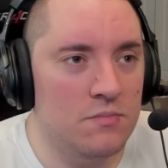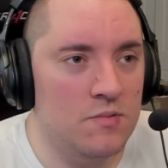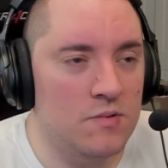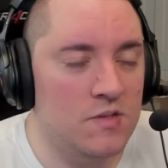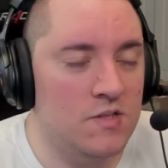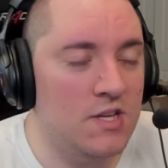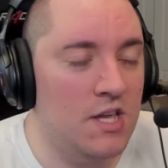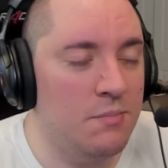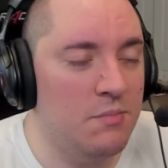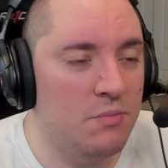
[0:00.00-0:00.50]

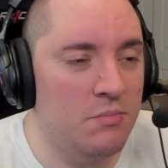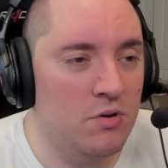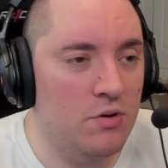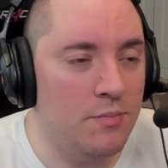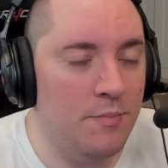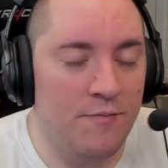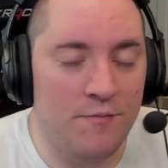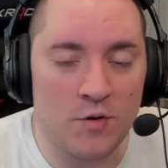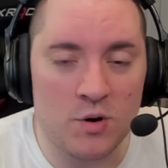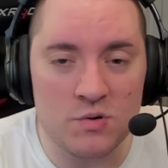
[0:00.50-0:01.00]

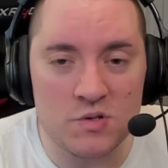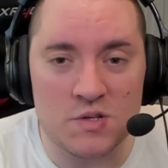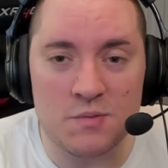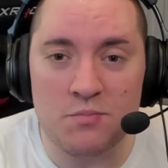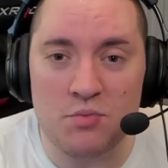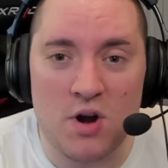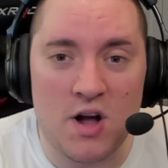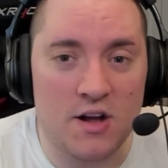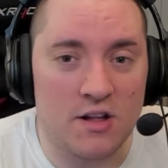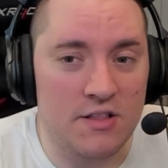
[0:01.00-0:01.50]
steamable frozen
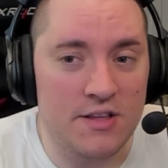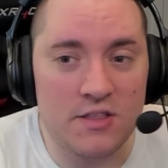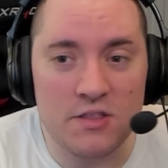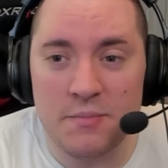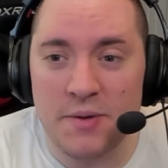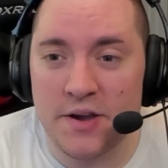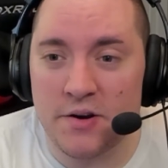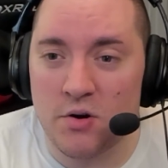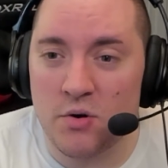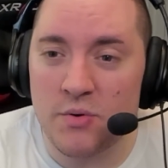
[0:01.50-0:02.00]
broccoli in the
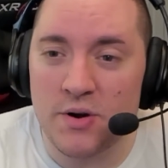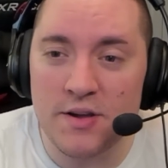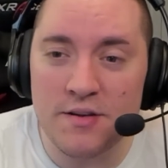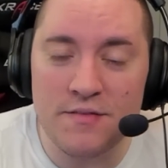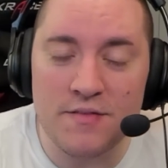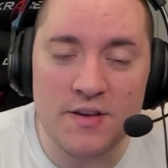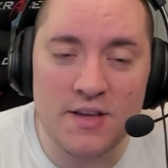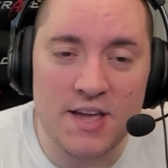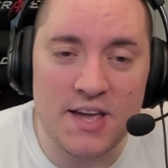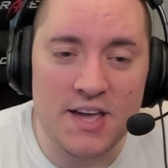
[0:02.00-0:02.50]

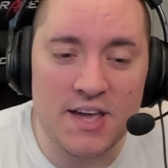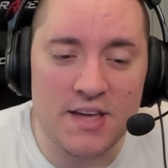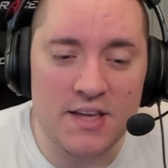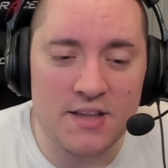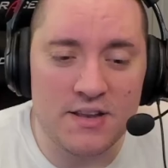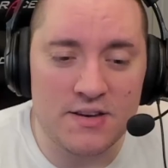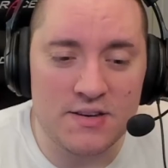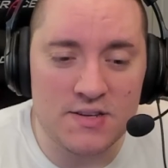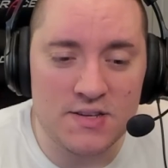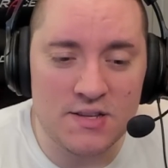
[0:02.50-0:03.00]
microwave,
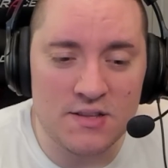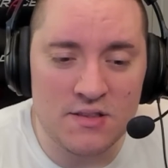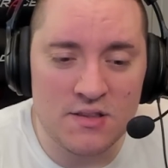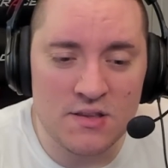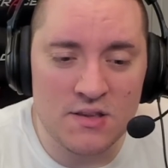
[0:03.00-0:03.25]
and